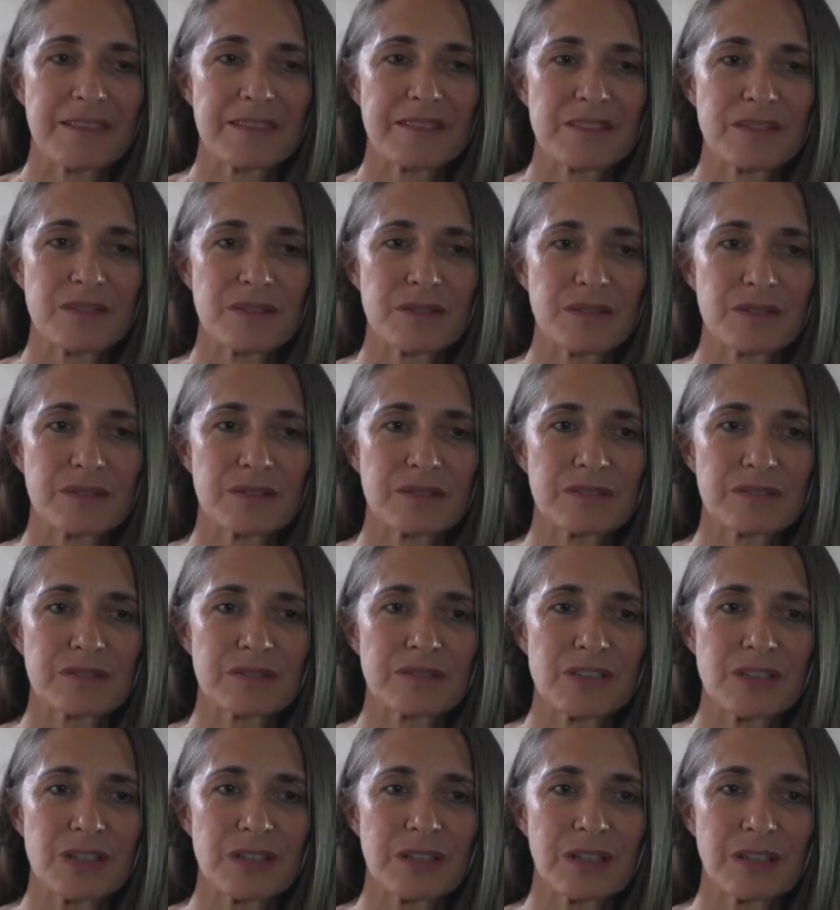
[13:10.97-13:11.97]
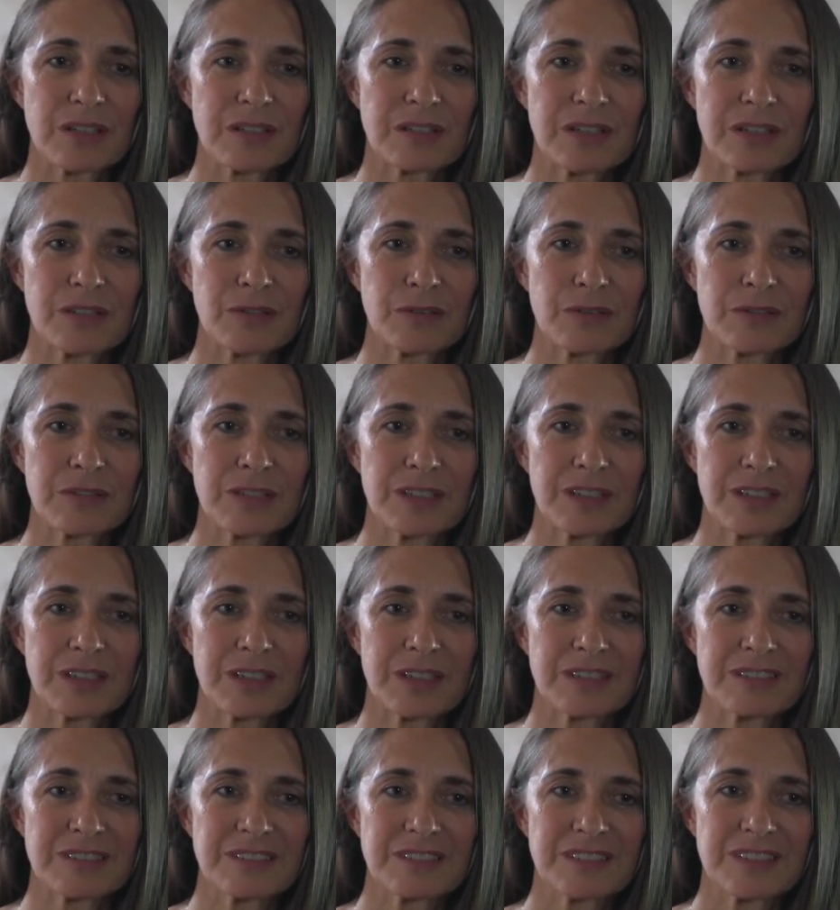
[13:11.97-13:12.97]
So she got the
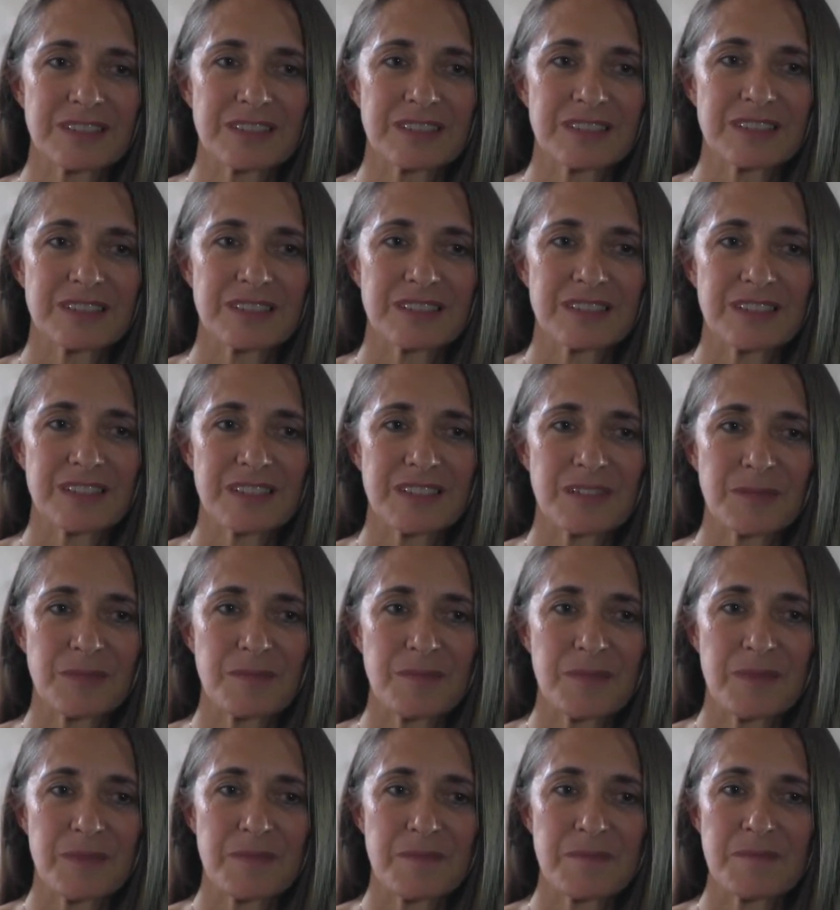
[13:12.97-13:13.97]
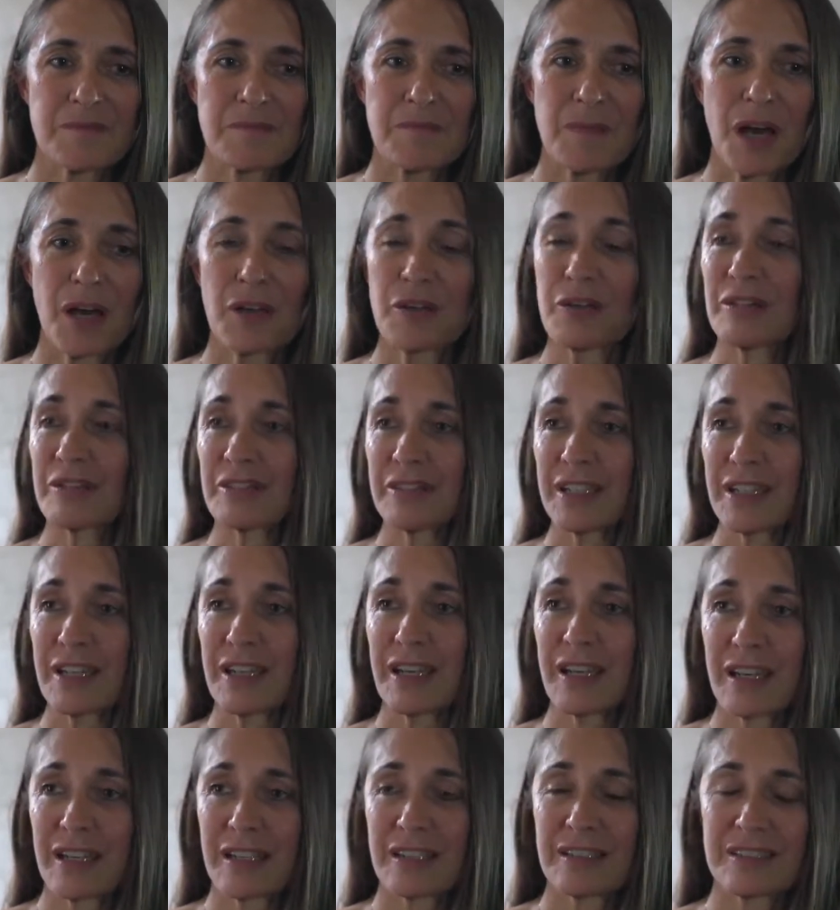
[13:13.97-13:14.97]
only um, model that
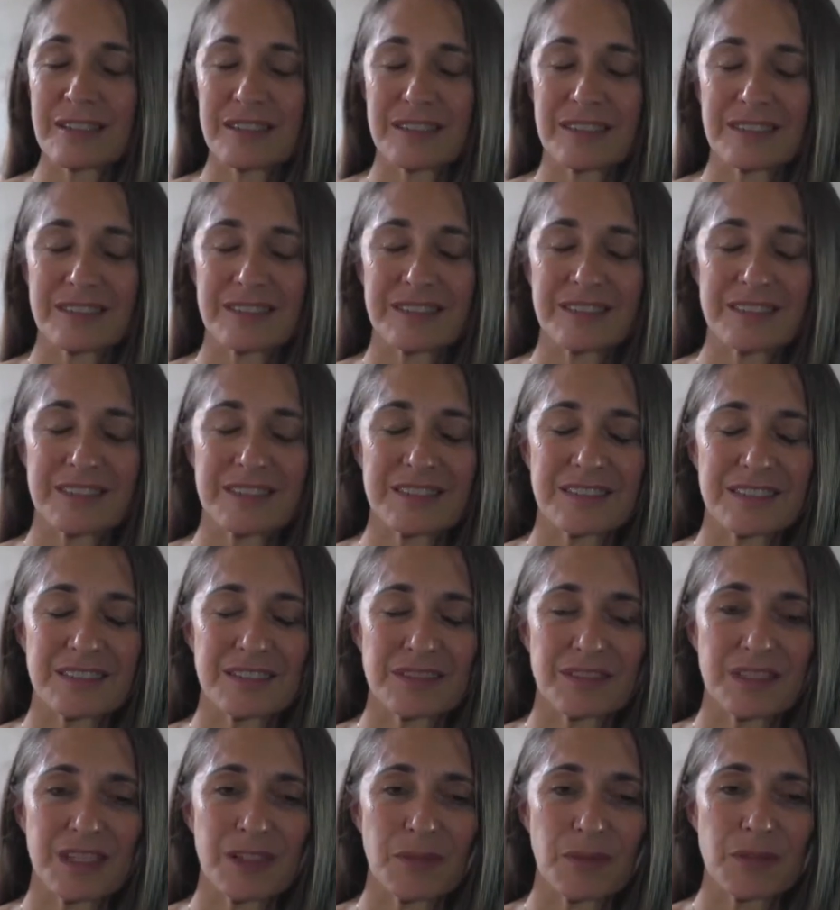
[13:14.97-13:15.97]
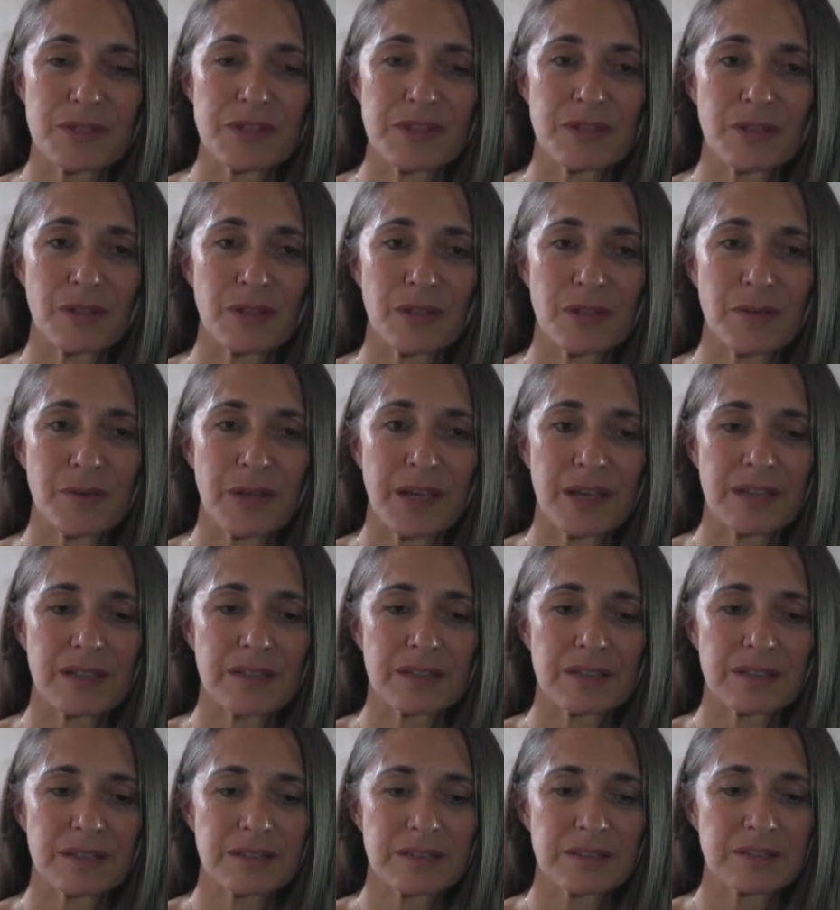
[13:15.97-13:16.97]
had, uh, you know, that was an automatic
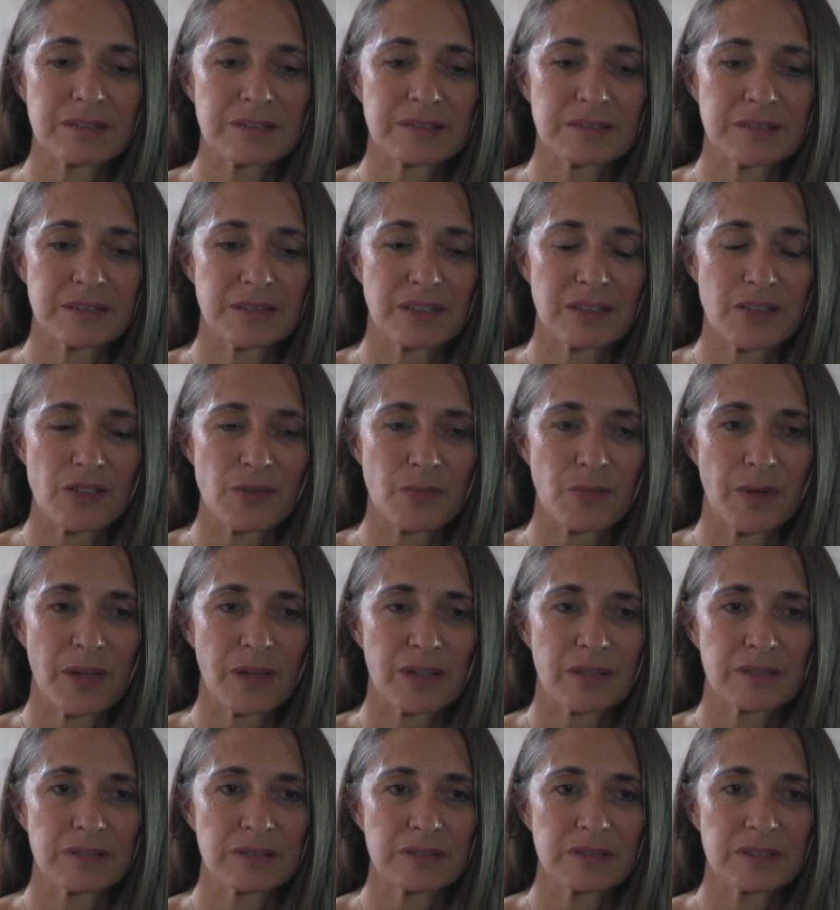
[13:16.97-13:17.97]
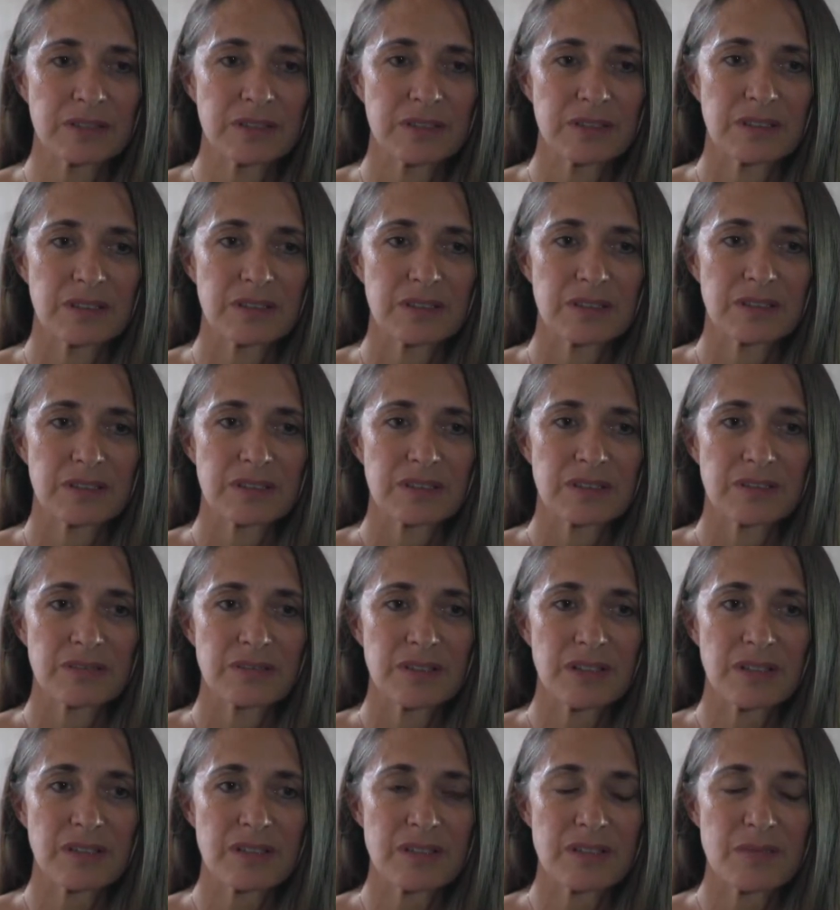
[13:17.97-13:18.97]
car, Dutch model,
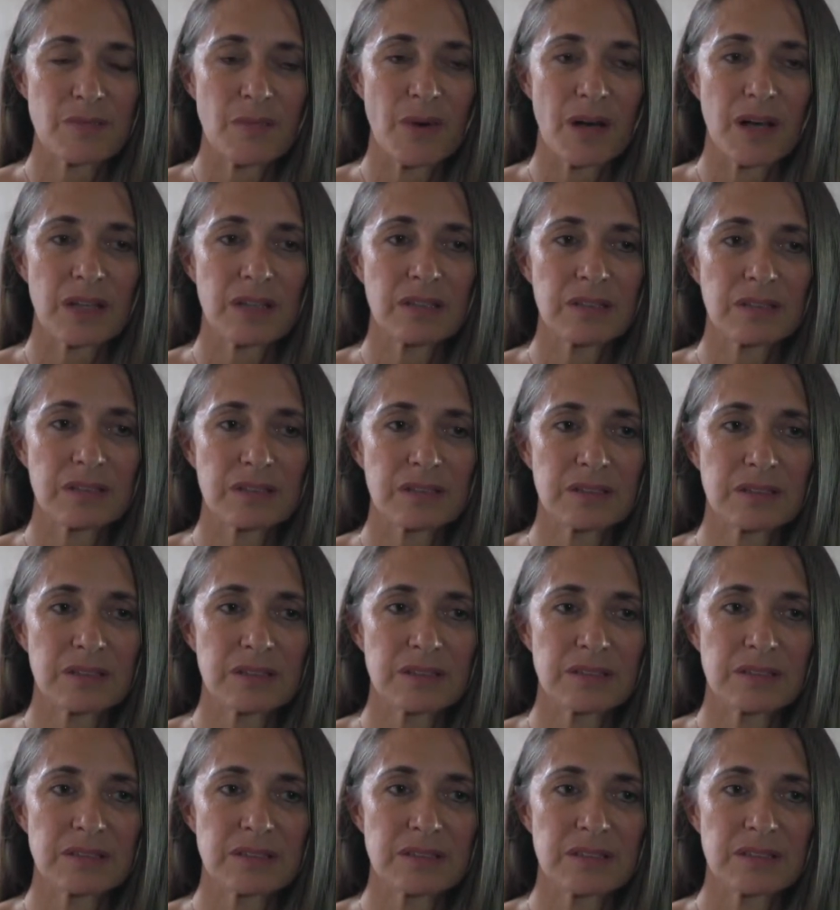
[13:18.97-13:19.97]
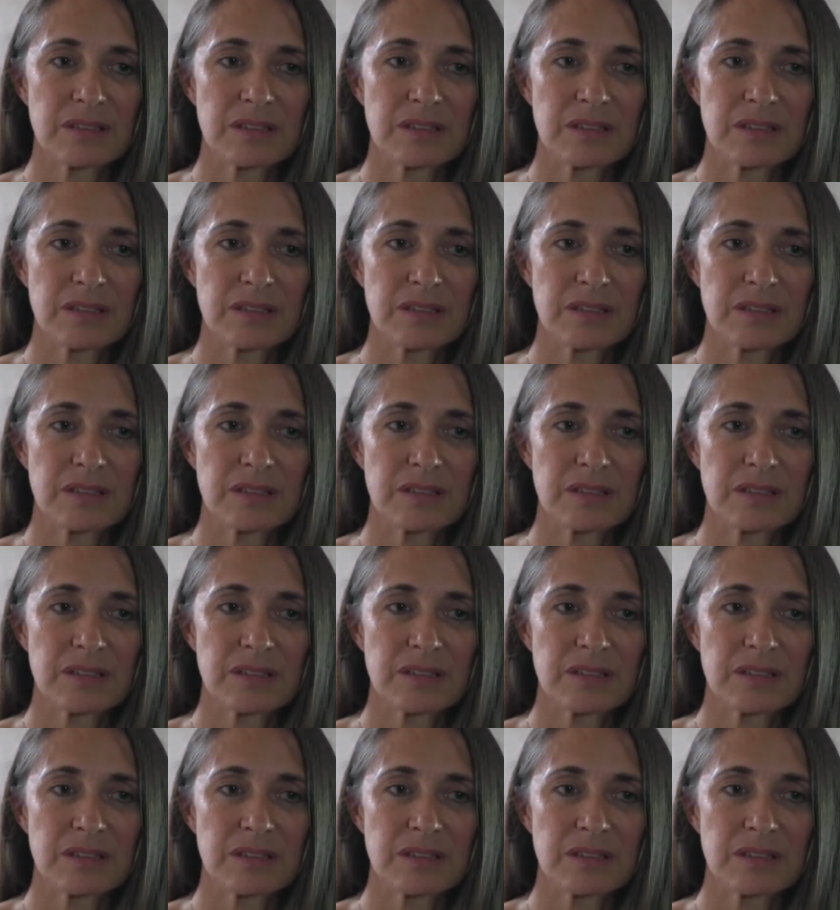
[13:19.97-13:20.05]
very small. And,